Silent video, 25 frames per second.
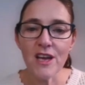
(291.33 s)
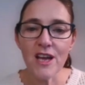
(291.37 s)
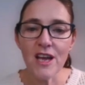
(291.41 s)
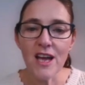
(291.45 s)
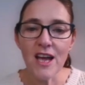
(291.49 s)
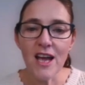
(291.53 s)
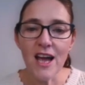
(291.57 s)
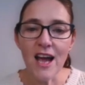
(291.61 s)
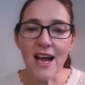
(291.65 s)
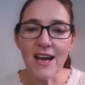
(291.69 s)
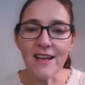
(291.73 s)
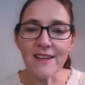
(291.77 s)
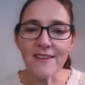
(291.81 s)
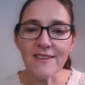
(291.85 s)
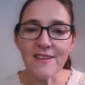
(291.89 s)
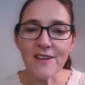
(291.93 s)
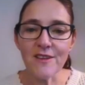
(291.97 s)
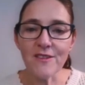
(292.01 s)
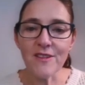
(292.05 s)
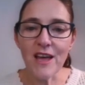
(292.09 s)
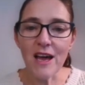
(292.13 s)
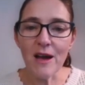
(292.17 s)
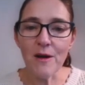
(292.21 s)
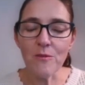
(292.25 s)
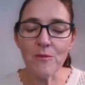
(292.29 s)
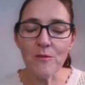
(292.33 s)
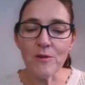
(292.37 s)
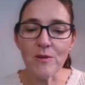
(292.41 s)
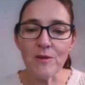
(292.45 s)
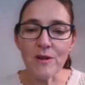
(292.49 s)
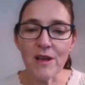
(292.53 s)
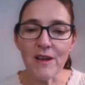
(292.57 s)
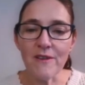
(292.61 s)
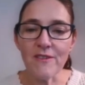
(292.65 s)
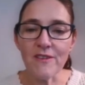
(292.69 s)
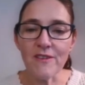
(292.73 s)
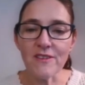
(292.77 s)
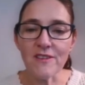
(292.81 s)
and so that will
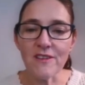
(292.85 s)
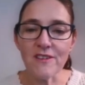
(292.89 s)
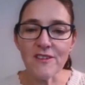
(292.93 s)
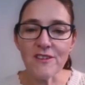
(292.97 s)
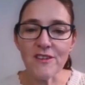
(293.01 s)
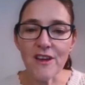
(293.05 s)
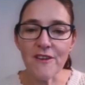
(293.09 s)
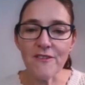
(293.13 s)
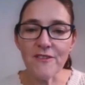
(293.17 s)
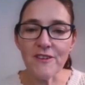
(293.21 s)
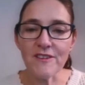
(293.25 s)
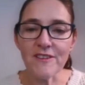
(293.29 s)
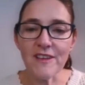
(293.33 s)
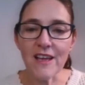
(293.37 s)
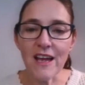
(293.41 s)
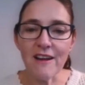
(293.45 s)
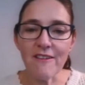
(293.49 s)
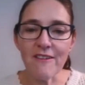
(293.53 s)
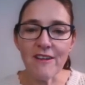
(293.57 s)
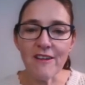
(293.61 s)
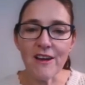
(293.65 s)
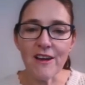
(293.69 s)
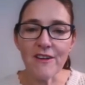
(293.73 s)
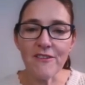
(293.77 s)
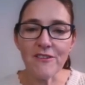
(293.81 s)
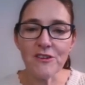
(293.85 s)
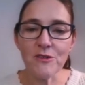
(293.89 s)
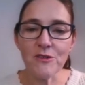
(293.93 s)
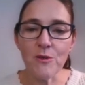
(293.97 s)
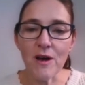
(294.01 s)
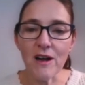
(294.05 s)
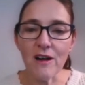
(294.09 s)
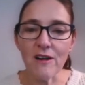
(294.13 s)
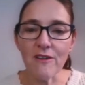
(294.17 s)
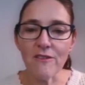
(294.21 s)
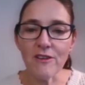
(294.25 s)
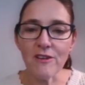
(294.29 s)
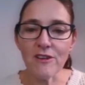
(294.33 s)
give us a surface area of
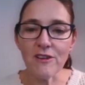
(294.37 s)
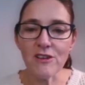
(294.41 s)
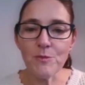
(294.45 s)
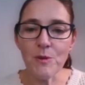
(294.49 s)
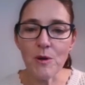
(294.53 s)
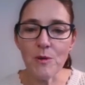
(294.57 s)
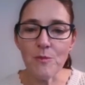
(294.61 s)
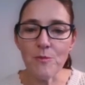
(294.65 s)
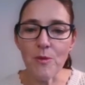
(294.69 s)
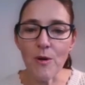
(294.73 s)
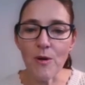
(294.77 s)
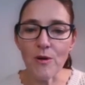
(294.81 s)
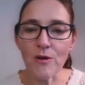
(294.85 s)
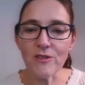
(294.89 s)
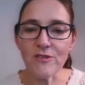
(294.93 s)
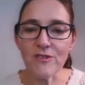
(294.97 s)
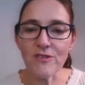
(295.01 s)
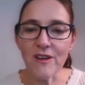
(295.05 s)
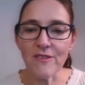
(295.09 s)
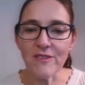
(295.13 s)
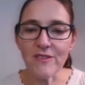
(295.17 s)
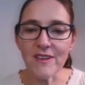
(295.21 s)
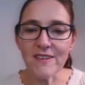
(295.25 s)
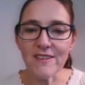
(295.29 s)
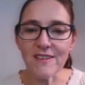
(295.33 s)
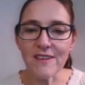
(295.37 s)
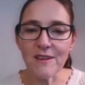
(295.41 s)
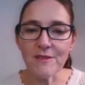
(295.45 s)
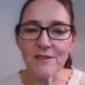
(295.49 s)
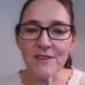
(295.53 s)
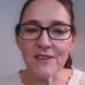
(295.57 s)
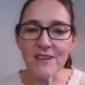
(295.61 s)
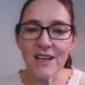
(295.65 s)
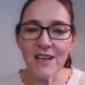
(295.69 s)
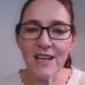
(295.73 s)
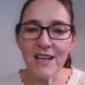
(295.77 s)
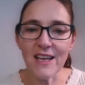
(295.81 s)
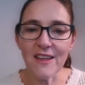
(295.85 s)
12. I just put a box around this so it's
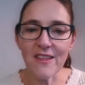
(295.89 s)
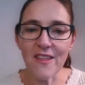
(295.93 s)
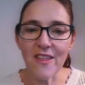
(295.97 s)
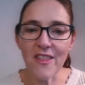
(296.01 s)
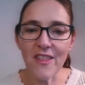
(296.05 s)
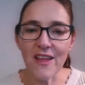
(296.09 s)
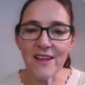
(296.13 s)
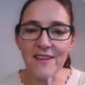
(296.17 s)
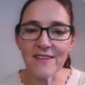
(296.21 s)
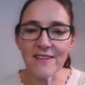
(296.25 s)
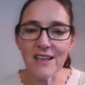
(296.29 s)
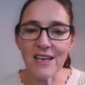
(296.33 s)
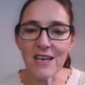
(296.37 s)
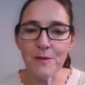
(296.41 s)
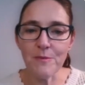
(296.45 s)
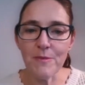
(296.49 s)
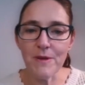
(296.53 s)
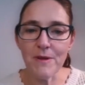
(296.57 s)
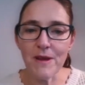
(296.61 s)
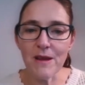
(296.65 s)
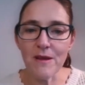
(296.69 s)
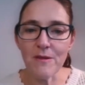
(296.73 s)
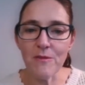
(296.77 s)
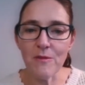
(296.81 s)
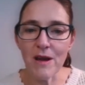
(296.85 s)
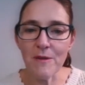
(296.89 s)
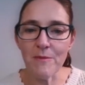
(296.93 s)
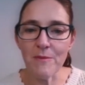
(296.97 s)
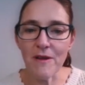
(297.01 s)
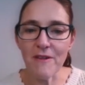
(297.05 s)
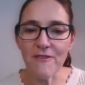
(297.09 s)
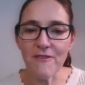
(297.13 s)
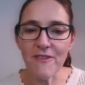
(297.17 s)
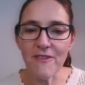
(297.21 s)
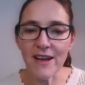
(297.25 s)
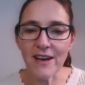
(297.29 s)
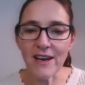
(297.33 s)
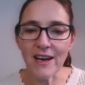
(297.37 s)
clear that that's going to be where my
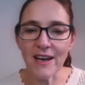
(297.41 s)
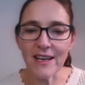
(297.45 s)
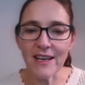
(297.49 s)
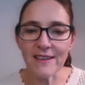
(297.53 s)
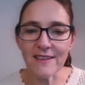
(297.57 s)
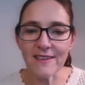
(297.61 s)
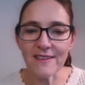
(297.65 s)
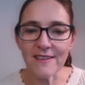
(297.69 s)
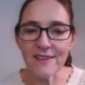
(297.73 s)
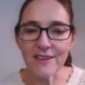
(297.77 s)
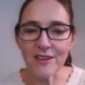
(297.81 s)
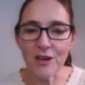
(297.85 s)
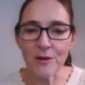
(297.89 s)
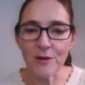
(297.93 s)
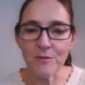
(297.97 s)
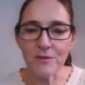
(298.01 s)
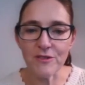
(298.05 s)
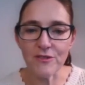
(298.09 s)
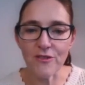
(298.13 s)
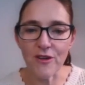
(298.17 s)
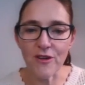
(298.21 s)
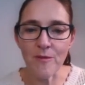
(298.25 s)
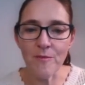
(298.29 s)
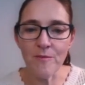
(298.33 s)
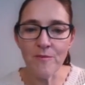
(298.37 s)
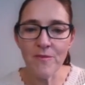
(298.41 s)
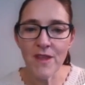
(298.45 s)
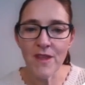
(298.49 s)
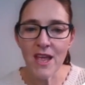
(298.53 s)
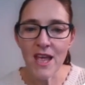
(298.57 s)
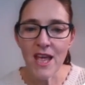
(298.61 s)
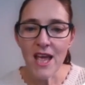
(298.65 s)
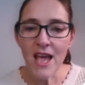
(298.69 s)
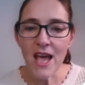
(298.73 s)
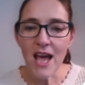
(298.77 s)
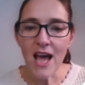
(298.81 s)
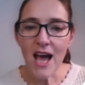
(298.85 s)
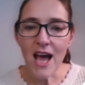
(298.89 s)
final answer comes from.
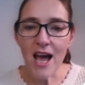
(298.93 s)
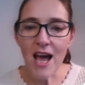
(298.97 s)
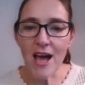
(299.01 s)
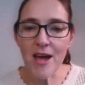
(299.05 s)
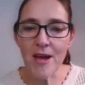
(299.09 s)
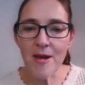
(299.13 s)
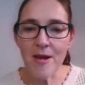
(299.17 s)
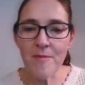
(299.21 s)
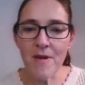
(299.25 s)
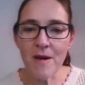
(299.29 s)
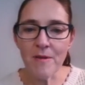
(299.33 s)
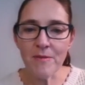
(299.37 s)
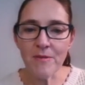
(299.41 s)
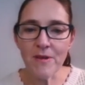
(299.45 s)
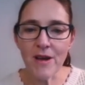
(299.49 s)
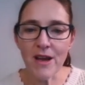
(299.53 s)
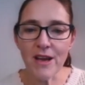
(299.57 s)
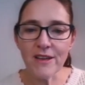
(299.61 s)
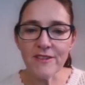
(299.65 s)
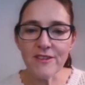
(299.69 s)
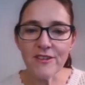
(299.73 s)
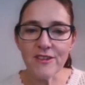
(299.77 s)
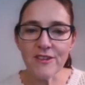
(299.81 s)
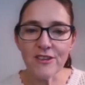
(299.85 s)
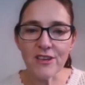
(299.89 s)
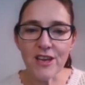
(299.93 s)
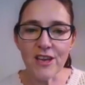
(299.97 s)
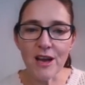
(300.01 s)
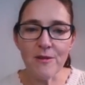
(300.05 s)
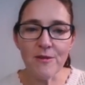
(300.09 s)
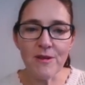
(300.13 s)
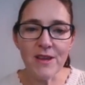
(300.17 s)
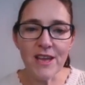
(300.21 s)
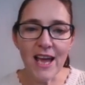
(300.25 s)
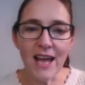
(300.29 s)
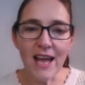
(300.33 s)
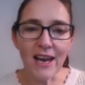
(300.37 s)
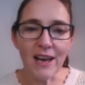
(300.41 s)
I'm going to go
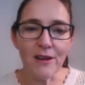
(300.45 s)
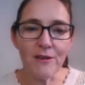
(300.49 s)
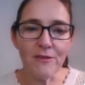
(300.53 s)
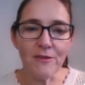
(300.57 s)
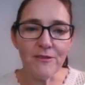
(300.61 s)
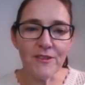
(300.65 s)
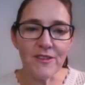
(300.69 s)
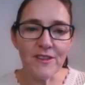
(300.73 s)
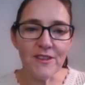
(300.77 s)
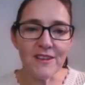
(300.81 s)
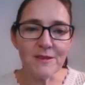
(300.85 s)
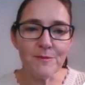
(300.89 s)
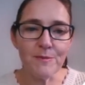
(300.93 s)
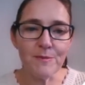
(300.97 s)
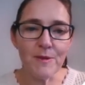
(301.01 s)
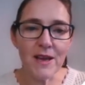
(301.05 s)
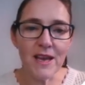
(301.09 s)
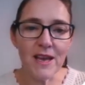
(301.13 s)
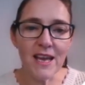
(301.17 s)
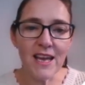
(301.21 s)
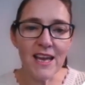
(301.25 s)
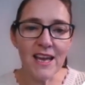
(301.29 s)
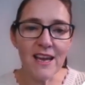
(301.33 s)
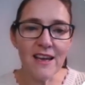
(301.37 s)
yellow for this bit here.